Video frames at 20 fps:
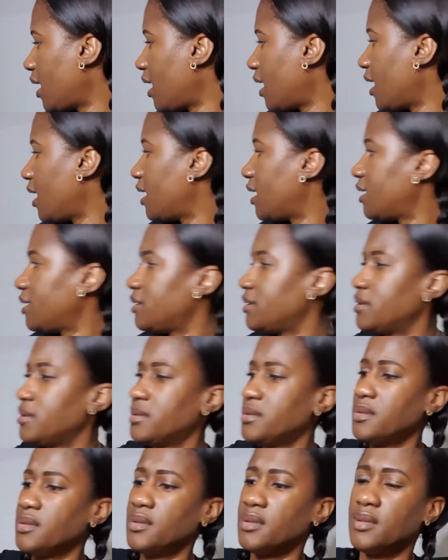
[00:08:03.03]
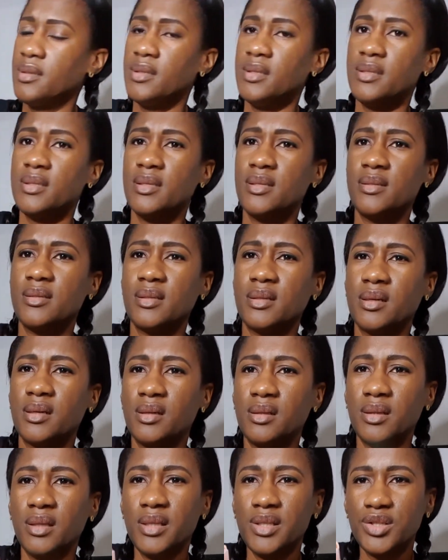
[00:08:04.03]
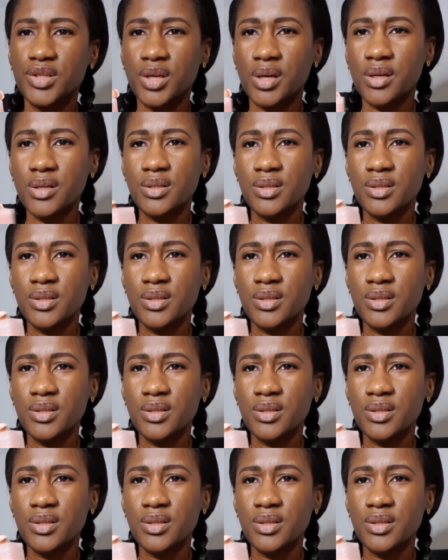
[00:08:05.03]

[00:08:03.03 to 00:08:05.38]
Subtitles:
And this is glitter,